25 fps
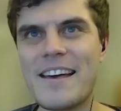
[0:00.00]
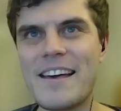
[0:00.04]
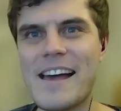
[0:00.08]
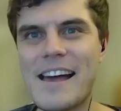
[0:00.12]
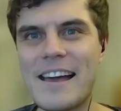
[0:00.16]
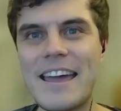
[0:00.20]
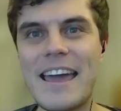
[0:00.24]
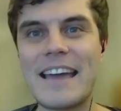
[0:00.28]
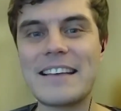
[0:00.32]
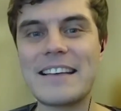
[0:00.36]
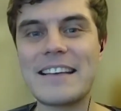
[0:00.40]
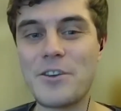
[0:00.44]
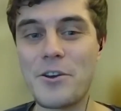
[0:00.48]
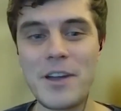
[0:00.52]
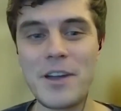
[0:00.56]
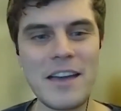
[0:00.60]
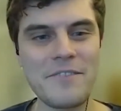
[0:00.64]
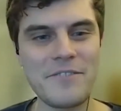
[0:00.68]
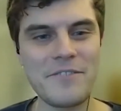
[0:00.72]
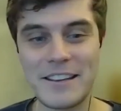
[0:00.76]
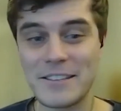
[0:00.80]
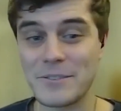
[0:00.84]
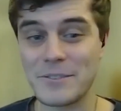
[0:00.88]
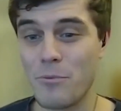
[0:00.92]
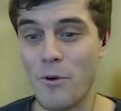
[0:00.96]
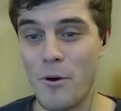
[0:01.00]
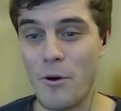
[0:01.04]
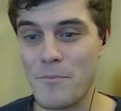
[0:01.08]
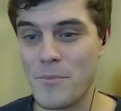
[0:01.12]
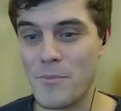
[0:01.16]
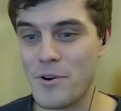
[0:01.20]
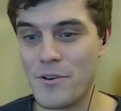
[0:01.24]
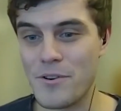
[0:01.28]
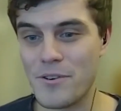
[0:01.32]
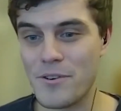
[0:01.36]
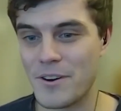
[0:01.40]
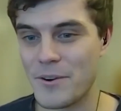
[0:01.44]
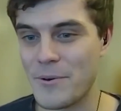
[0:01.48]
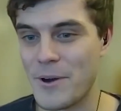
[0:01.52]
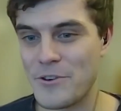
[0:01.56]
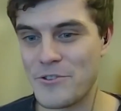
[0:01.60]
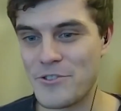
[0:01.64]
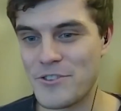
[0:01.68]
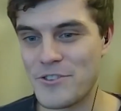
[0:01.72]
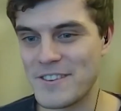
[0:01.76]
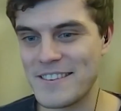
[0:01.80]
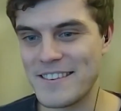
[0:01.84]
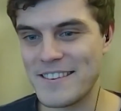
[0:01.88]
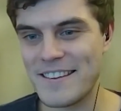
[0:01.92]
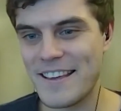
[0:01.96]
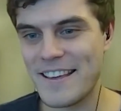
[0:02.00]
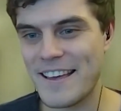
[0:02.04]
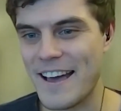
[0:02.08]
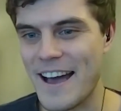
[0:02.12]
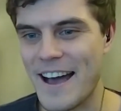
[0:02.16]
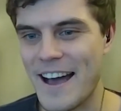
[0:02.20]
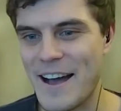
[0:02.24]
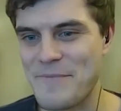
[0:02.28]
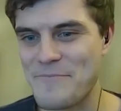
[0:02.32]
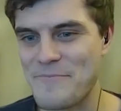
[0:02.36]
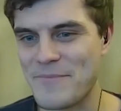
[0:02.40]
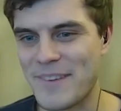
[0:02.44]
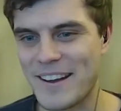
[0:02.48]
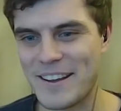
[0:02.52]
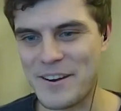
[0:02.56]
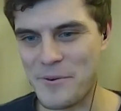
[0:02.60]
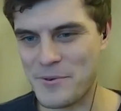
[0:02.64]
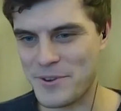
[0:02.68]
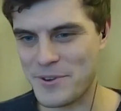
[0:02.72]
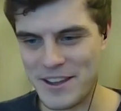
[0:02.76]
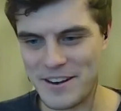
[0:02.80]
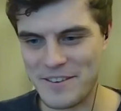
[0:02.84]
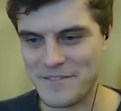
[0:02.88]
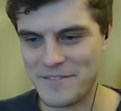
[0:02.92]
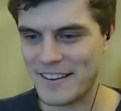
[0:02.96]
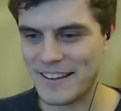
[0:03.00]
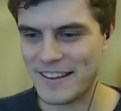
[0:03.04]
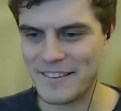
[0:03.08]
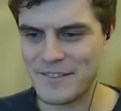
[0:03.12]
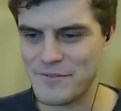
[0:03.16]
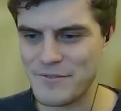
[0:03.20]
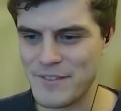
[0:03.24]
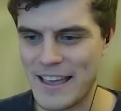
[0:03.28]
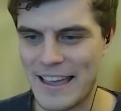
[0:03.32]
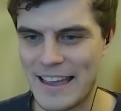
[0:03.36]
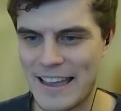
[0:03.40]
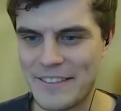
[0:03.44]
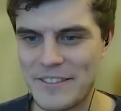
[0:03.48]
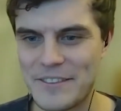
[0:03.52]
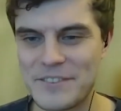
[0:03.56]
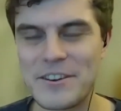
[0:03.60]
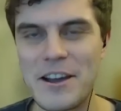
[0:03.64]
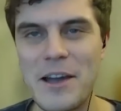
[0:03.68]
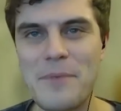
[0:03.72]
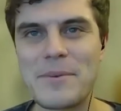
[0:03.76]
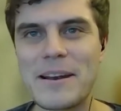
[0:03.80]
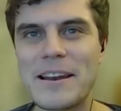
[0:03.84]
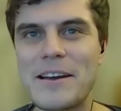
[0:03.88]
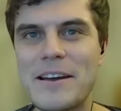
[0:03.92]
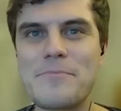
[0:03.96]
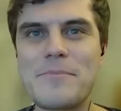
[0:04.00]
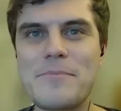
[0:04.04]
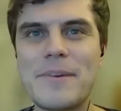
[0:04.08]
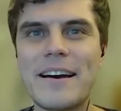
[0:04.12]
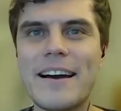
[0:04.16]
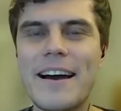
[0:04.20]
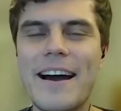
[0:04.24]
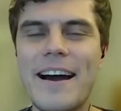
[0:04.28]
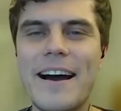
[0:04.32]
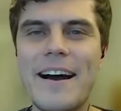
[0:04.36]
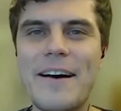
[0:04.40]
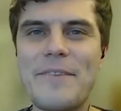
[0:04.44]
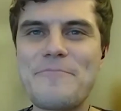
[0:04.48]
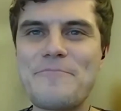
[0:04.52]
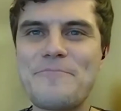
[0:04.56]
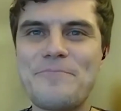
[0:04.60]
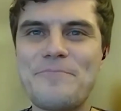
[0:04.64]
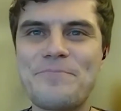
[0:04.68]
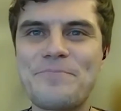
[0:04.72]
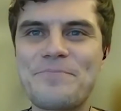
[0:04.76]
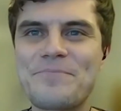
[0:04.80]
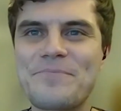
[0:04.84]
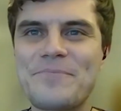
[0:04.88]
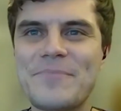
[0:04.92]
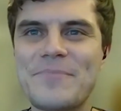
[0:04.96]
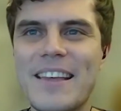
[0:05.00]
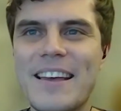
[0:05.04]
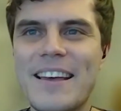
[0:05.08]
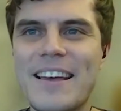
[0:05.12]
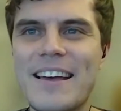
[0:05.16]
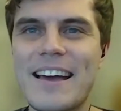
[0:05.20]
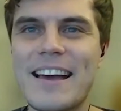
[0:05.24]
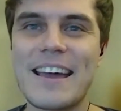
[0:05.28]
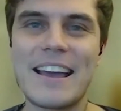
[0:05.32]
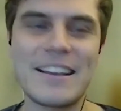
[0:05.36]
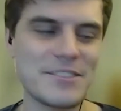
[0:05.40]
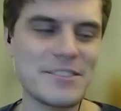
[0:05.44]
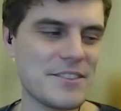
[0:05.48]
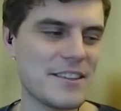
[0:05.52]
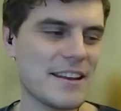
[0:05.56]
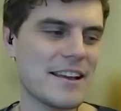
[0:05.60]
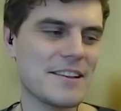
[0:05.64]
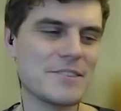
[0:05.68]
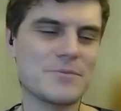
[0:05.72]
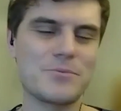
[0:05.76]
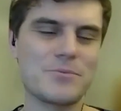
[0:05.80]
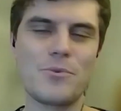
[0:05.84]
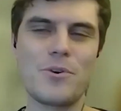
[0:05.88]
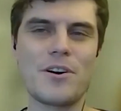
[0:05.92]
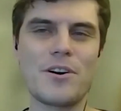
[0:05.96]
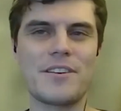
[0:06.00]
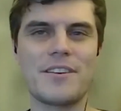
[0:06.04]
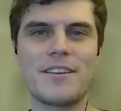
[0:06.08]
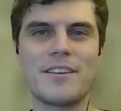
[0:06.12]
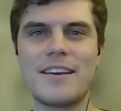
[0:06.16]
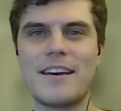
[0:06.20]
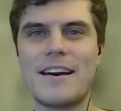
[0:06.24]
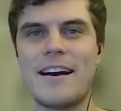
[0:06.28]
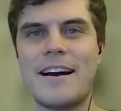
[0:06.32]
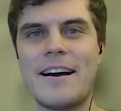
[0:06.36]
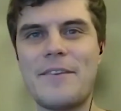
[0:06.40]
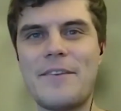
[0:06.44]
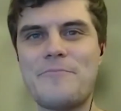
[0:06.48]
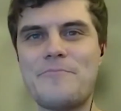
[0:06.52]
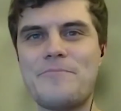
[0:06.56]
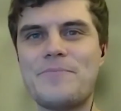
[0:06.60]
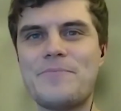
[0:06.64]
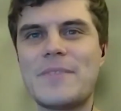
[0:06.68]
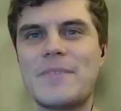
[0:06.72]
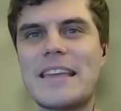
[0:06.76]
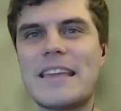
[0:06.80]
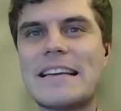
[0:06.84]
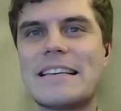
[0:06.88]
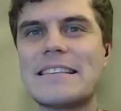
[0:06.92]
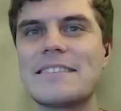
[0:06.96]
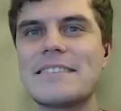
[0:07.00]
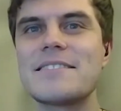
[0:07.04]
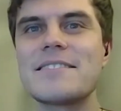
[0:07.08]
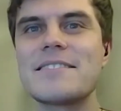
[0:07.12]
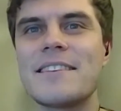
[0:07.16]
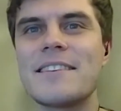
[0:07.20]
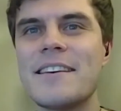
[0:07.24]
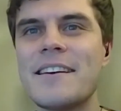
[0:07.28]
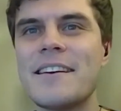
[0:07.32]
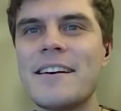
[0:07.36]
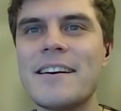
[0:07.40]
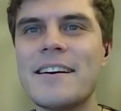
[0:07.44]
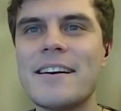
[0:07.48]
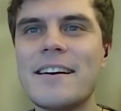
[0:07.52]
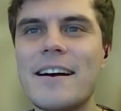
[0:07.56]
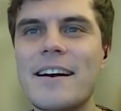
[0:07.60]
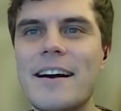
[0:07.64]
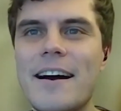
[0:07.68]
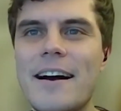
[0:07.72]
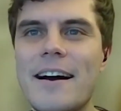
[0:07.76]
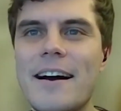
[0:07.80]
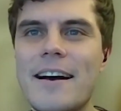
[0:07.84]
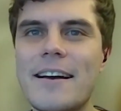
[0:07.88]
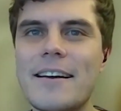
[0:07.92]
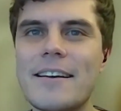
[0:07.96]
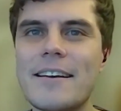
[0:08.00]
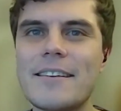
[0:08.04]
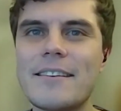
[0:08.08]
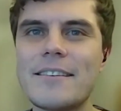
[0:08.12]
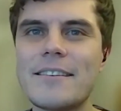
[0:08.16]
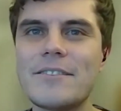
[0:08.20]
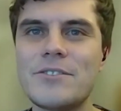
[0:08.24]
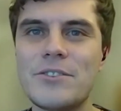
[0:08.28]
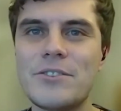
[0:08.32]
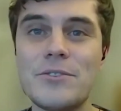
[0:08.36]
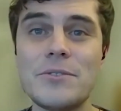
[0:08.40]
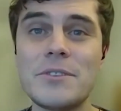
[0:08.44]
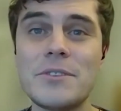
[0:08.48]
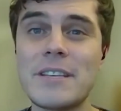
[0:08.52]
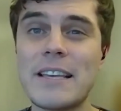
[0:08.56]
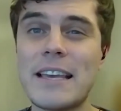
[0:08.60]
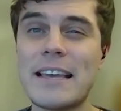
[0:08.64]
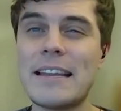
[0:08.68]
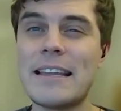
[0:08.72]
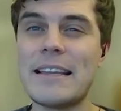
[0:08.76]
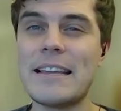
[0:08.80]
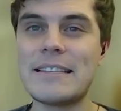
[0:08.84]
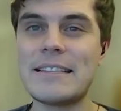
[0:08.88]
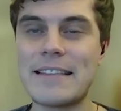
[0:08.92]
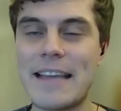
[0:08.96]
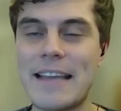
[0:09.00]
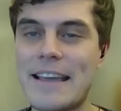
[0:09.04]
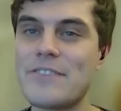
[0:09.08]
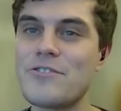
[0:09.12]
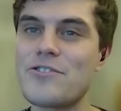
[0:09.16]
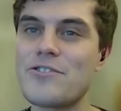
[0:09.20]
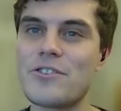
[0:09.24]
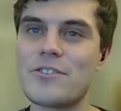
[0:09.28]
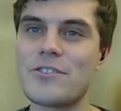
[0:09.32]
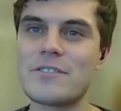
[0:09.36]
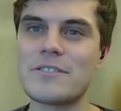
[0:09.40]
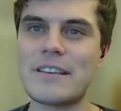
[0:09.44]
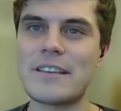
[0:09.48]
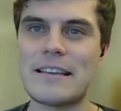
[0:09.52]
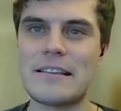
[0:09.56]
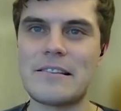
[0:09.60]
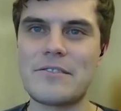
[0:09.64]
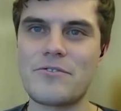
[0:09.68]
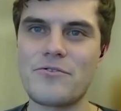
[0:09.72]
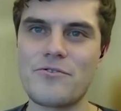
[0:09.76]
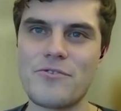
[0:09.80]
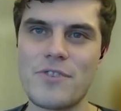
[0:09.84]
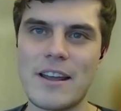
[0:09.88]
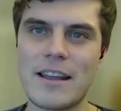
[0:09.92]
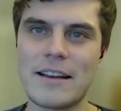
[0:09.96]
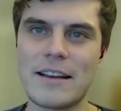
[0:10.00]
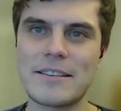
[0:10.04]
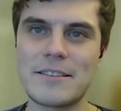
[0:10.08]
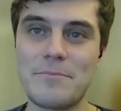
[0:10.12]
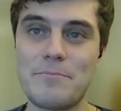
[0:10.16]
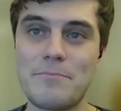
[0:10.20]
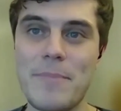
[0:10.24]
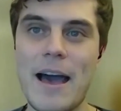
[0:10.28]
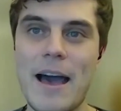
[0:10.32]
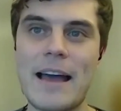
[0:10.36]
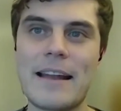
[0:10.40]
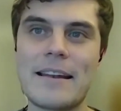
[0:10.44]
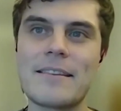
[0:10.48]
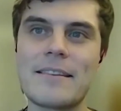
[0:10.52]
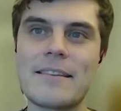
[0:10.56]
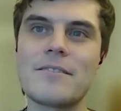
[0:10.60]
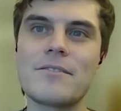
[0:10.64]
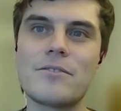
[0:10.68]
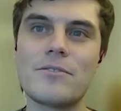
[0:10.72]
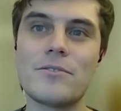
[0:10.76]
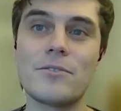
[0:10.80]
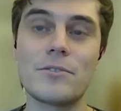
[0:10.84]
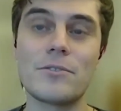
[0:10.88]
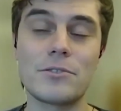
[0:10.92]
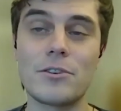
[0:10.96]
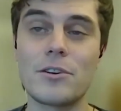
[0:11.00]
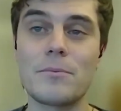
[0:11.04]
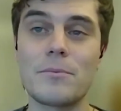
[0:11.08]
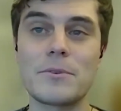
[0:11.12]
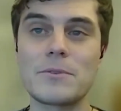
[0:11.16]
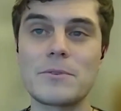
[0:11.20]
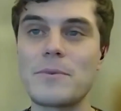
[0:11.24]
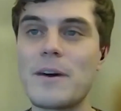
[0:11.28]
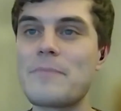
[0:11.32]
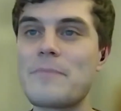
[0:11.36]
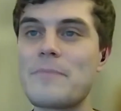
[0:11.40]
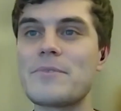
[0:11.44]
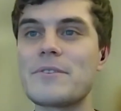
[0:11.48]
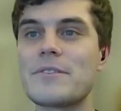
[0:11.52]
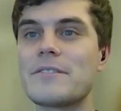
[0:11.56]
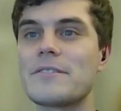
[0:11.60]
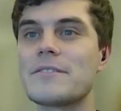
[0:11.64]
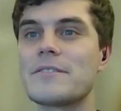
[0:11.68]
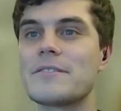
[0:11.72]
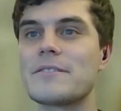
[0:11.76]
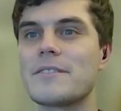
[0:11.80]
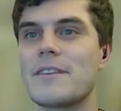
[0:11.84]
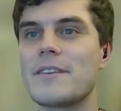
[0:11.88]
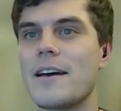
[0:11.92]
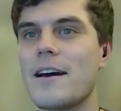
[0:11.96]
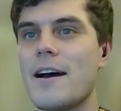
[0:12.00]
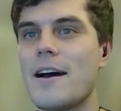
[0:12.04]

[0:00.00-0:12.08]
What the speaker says: Okay, so if I ask one more question, I know we're kind of like hitting the time a little bit. Okay, so the last one is, do you see any dangers in trying to ban autonomous weapons?